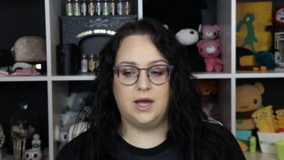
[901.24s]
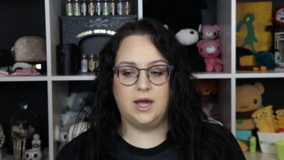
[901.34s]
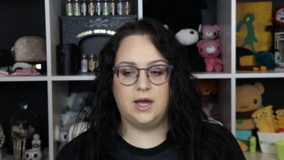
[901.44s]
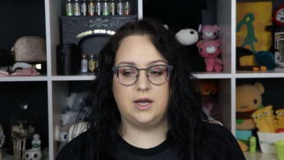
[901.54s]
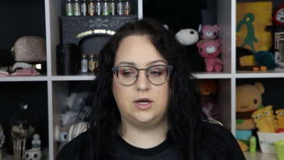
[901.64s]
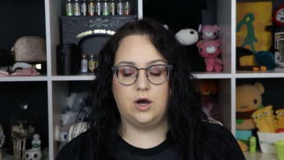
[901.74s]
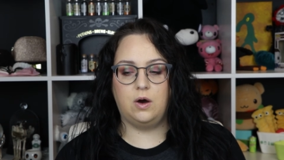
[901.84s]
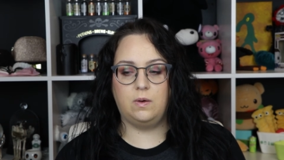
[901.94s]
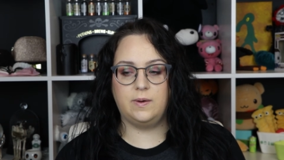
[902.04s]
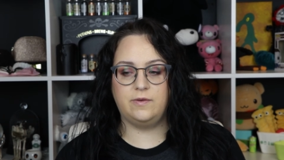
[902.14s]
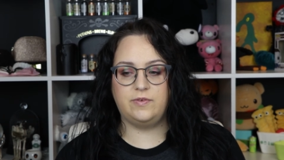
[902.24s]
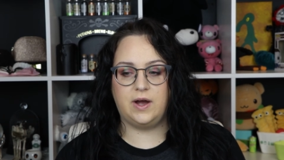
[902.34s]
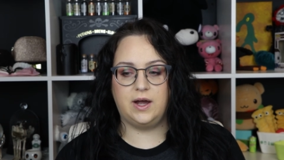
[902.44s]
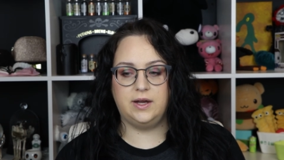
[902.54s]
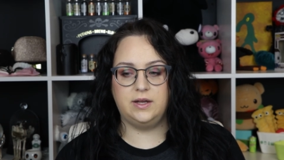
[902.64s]
and
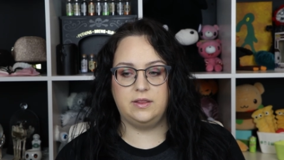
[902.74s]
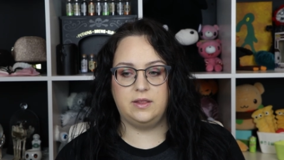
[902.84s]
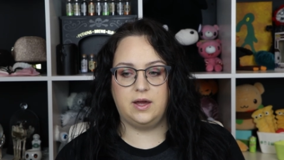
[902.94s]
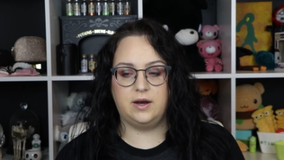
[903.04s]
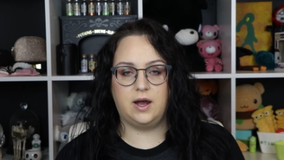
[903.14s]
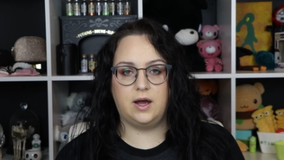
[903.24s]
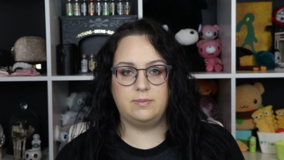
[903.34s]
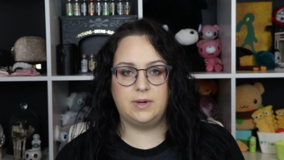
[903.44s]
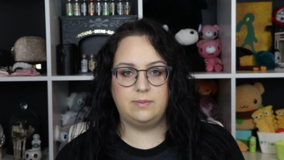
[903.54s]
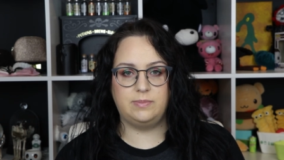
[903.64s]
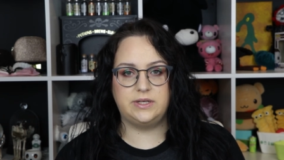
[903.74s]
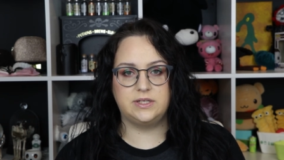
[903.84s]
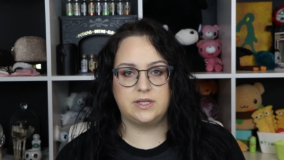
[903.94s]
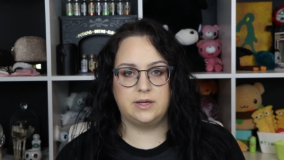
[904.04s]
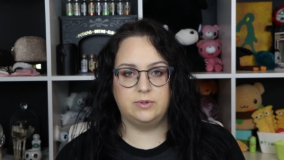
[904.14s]
horrified that I might be
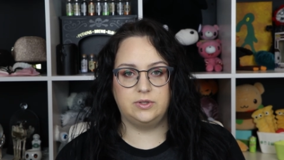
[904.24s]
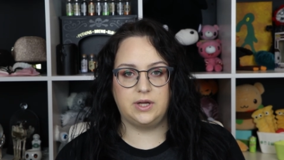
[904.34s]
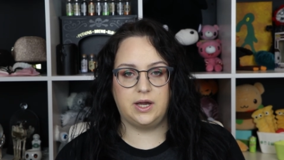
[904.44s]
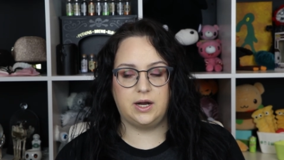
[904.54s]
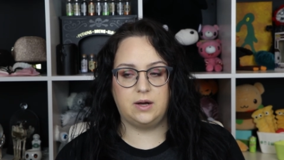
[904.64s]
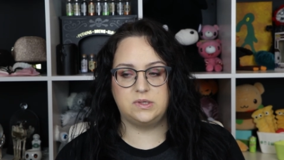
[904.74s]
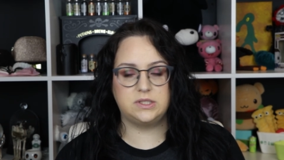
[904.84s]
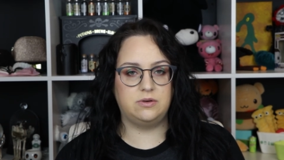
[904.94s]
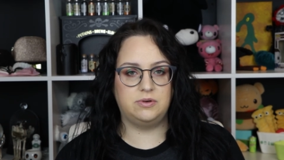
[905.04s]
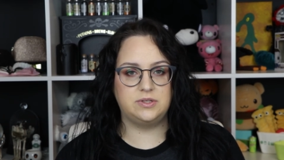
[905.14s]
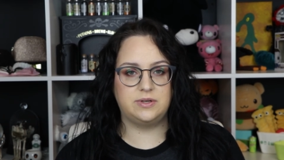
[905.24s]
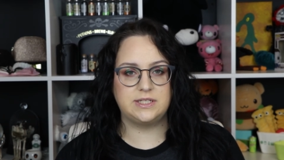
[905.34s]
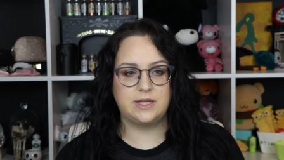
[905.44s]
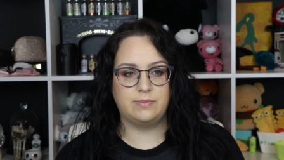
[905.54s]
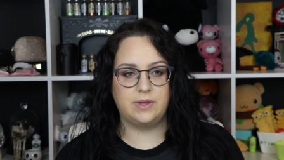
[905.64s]
disabled, and I wasn't going to
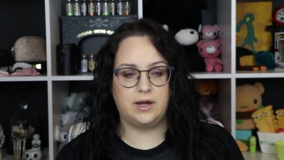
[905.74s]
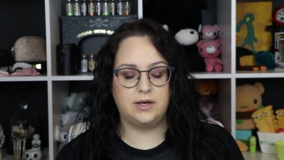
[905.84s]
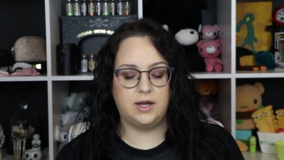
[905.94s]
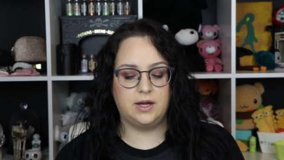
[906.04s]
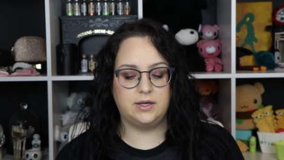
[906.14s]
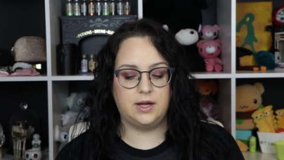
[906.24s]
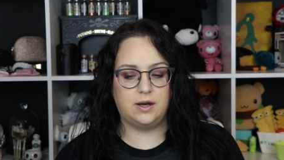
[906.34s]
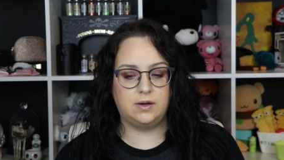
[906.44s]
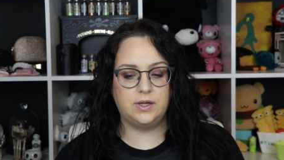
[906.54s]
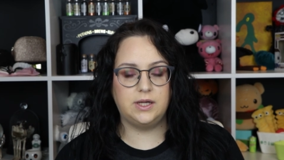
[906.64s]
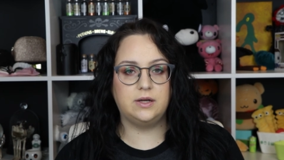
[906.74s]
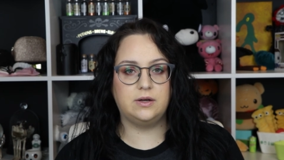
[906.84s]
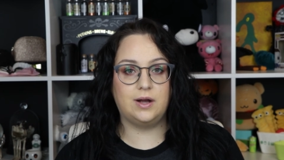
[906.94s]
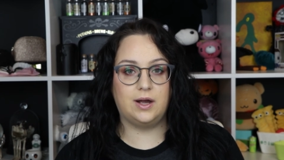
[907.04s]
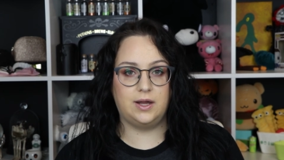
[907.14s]
accept that. And now
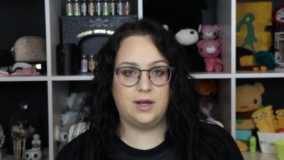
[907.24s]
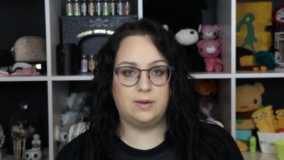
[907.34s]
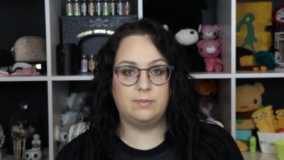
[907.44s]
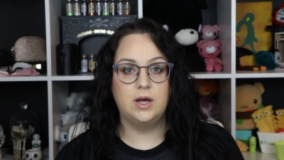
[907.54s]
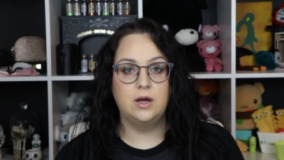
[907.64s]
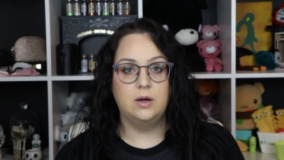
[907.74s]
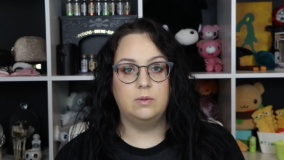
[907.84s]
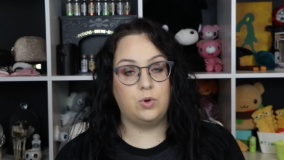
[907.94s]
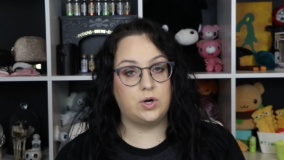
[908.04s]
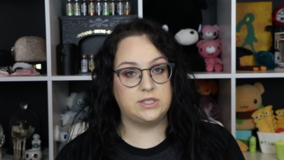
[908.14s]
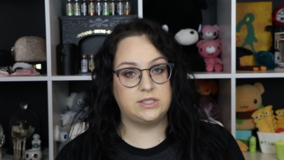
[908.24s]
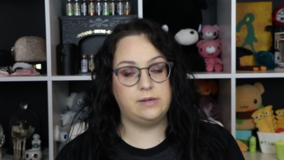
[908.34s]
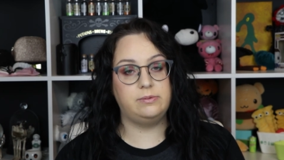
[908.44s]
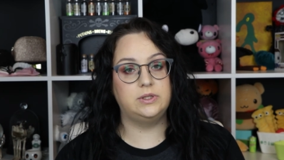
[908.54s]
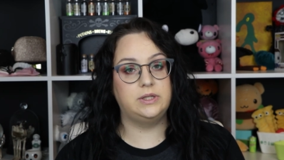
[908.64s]
here I am, more
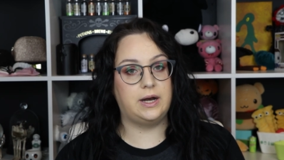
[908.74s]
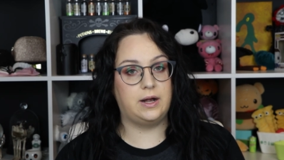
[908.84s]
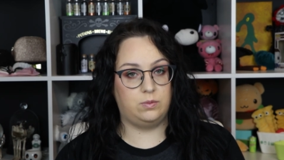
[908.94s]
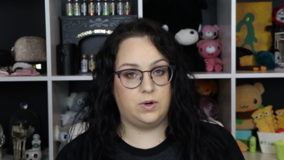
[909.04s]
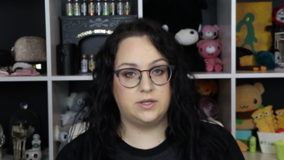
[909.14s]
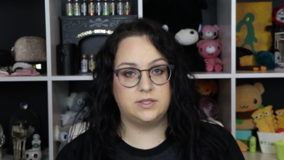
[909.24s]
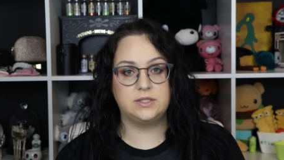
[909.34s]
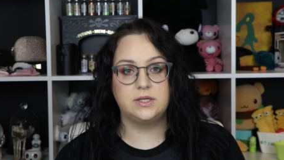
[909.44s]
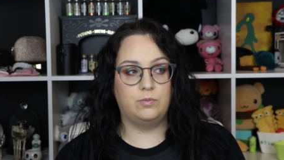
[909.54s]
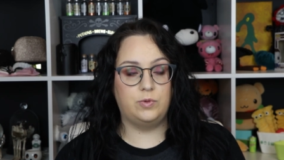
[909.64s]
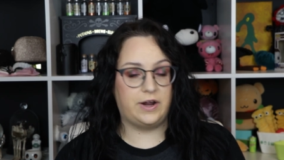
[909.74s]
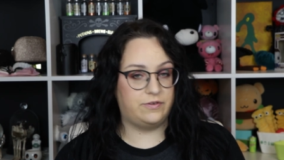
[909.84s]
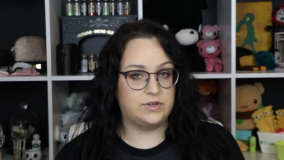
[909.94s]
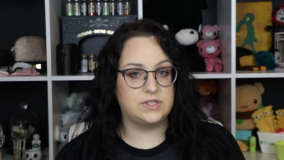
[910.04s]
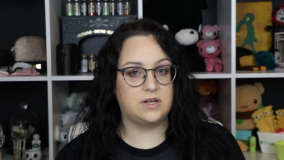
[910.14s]
disabled than I was when I
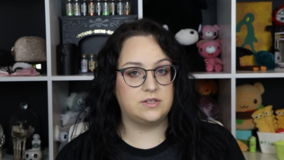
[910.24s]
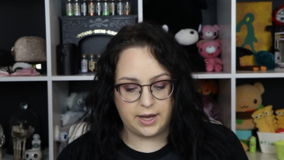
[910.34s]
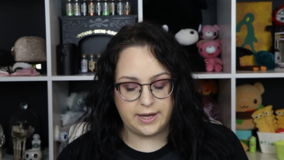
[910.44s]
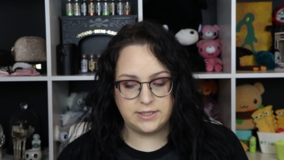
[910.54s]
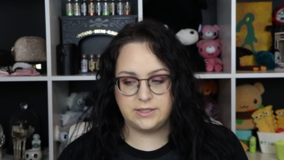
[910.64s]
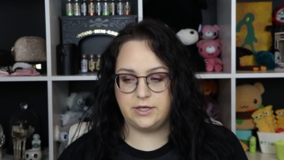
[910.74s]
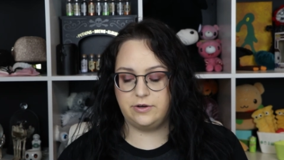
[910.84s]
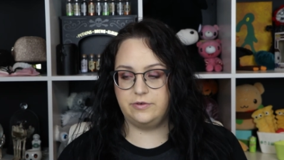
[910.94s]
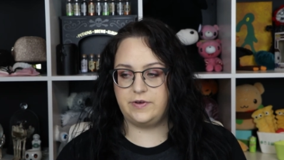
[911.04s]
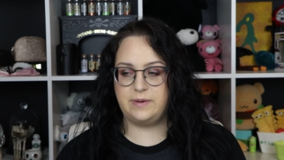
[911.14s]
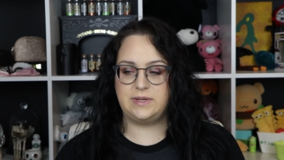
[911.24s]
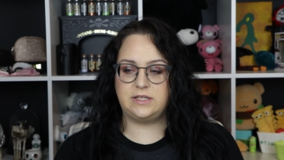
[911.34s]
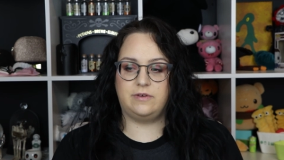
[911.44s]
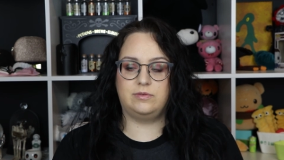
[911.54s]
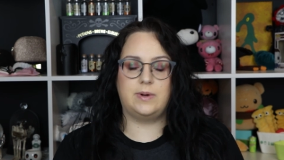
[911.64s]
first got sick. I still find
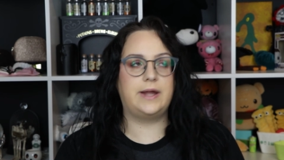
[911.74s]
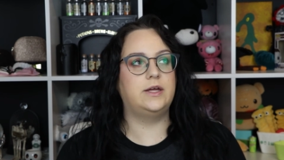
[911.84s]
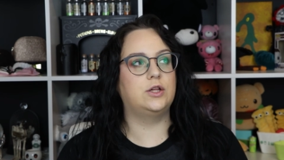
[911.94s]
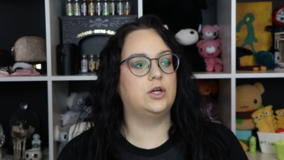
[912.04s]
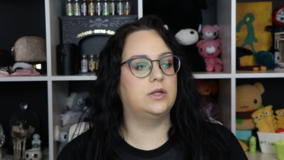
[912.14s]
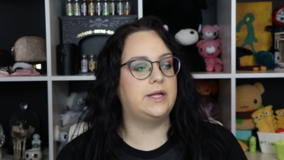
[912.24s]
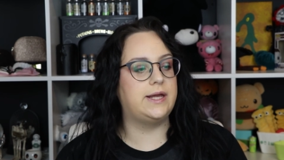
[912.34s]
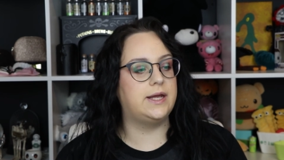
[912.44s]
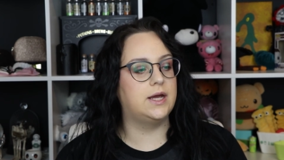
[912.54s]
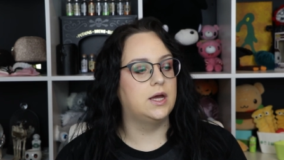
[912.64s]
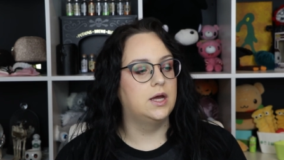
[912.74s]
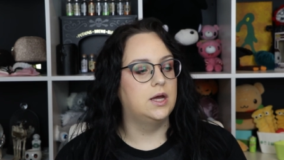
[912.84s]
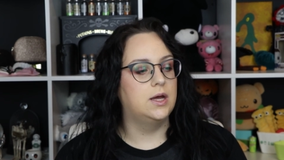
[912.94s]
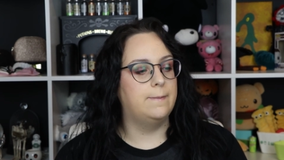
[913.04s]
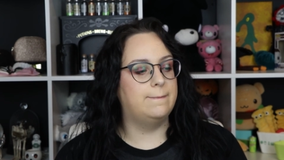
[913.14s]
myself regularly
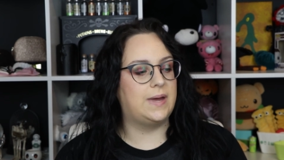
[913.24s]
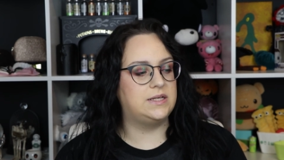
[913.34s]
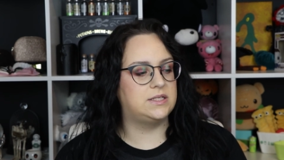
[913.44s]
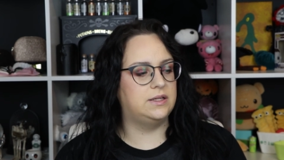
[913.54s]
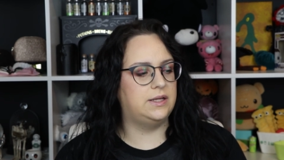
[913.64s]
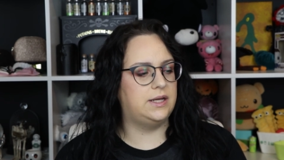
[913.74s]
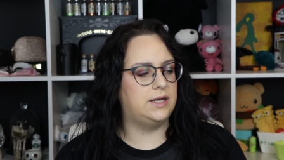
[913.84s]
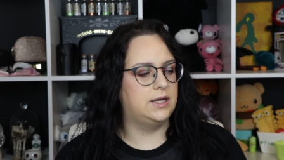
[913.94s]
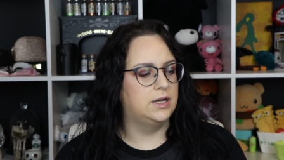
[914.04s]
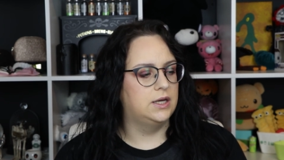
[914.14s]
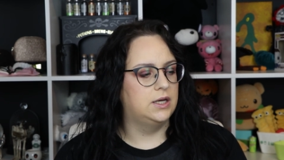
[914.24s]
mentally